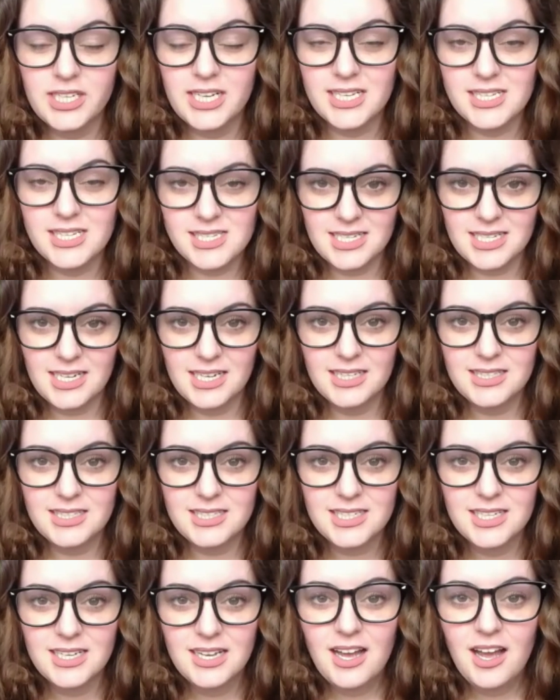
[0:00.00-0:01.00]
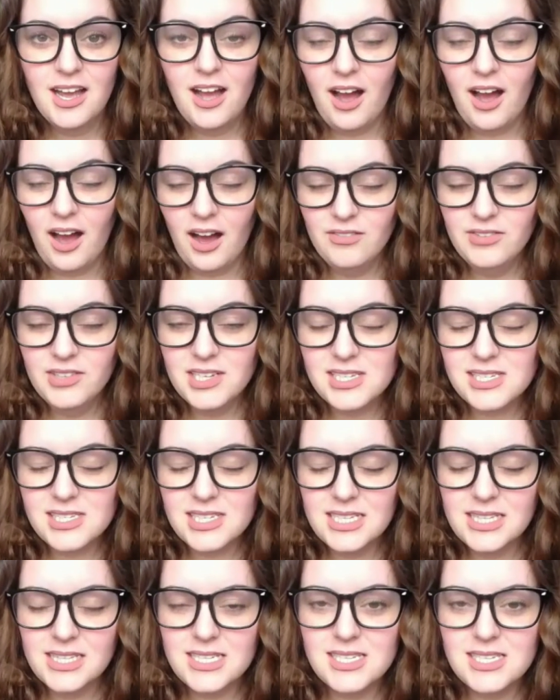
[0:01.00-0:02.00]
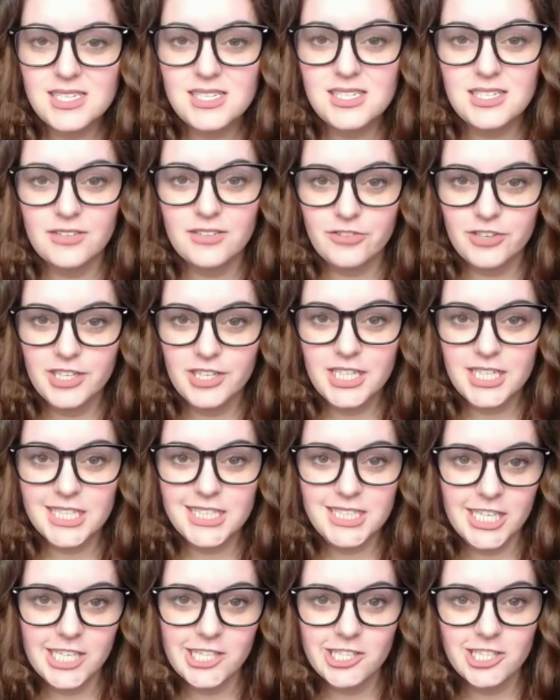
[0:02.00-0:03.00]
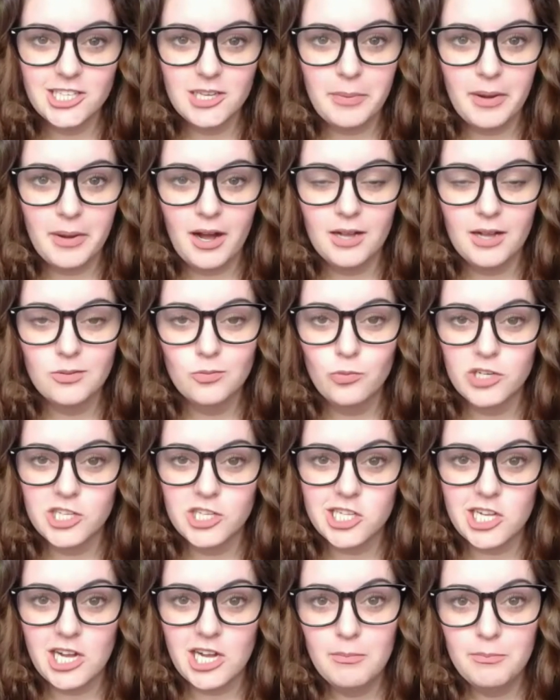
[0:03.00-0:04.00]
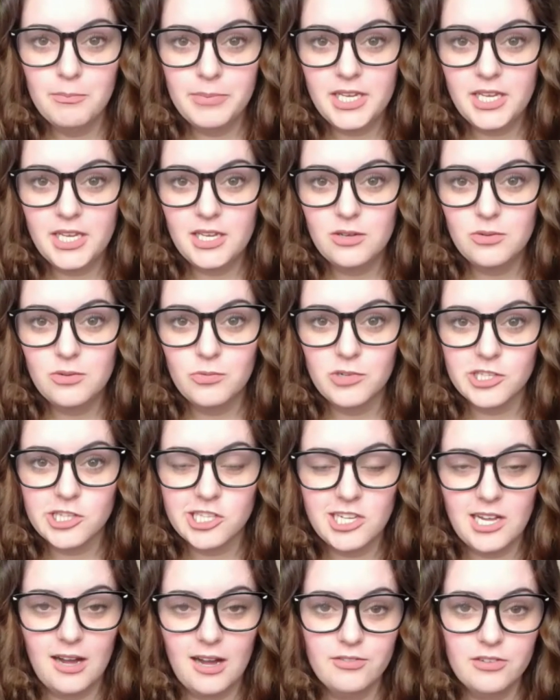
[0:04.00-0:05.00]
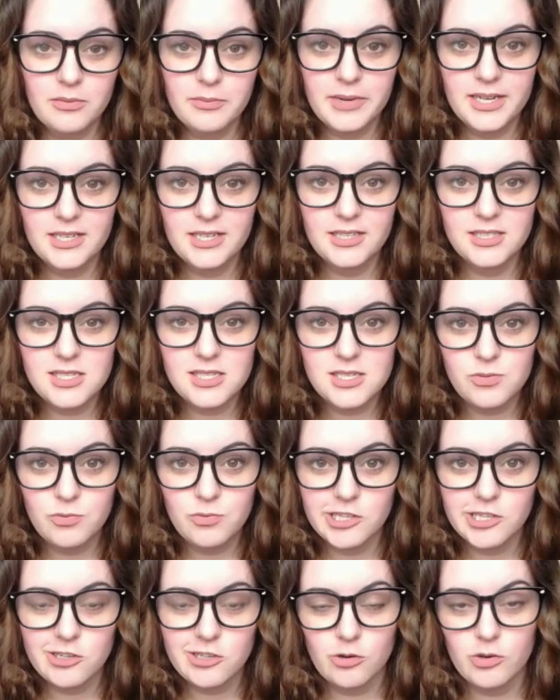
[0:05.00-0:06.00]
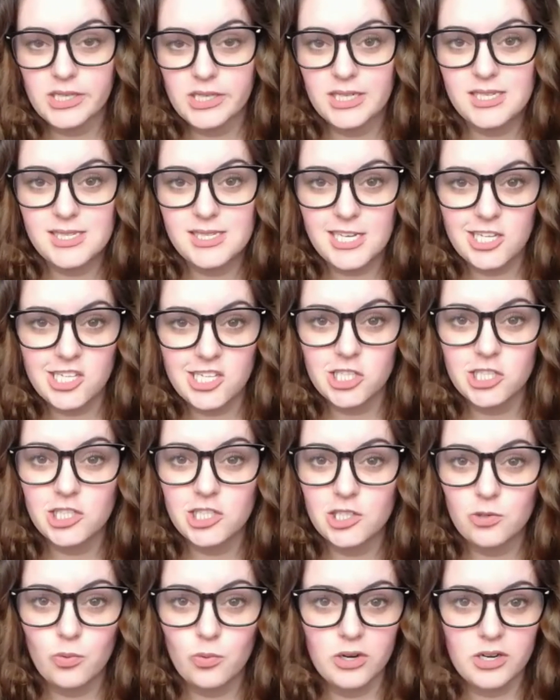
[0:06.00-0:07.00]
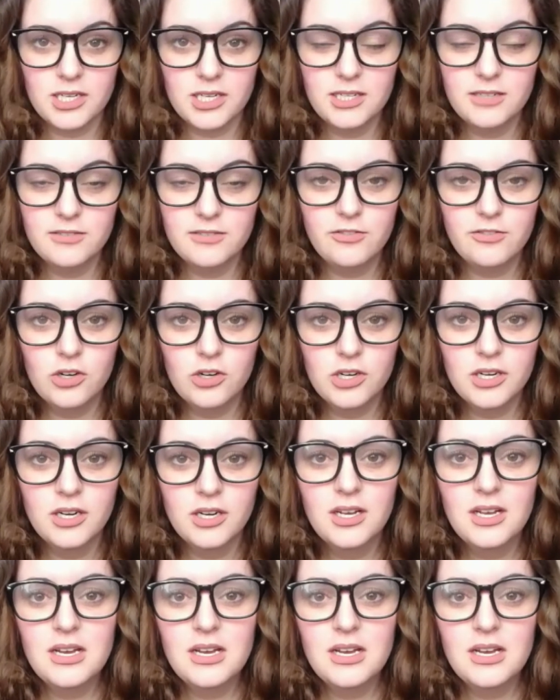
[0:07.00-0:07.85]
incident. Obviously, this is different contingent upon which company, which government, which organization you're working for,